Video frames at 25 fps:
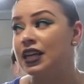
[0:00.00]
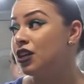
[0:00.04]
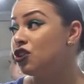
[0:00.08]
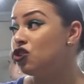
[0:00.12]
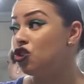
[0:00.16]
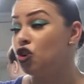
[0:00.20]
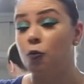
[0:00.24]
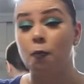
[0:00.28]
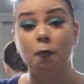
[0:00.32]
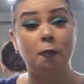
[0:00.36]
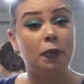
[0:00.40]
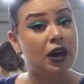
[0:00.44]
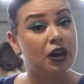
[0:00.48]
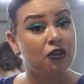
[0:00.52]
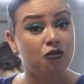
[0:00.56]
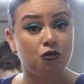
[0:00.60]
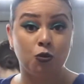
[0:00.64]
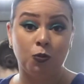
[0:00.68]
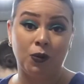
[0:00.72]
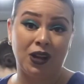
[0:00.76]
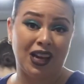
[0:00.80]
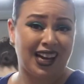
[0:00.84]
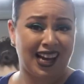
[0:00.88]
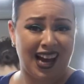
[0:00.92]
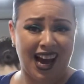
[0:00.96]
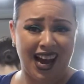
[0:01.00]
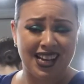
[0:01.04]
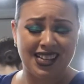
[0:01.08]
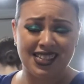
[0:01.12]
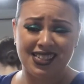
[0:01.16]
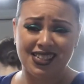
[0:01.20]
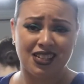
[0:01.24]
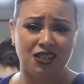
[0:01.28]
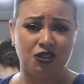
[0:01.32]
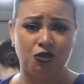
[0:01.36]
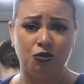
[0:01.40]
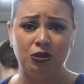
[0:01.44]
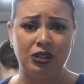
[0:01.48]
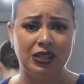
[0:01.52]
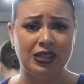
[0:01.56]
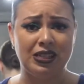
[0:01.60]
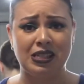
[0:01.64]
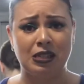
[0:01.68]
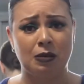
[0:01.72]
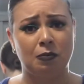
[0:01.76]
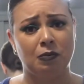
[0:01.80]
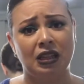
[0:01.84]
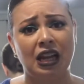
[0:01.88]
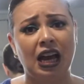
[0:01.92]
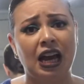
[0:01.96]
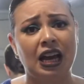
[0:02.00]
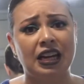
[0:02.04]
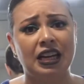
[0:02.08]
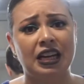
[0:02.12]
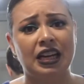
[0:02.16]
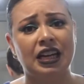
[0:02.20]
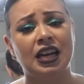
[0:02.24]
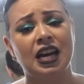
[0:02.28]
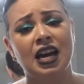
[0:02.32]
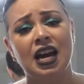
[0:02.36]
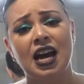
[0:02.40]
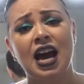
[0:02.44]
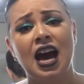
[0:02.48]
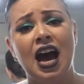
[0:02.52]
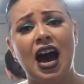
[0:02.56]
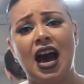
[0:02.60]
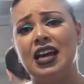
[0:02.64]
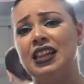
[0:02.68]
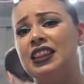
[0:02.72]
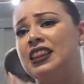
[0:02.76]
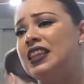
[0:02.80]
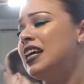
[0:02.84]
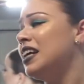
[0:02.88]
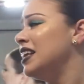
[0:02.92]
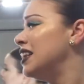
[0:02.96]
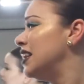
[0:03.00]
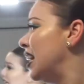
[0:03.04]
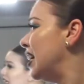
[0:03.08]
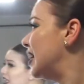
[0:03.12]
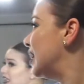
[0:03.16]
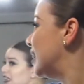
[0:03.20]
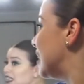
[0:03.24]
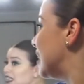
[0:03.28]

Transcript: in your bedroom like I did you need some lighting, I think that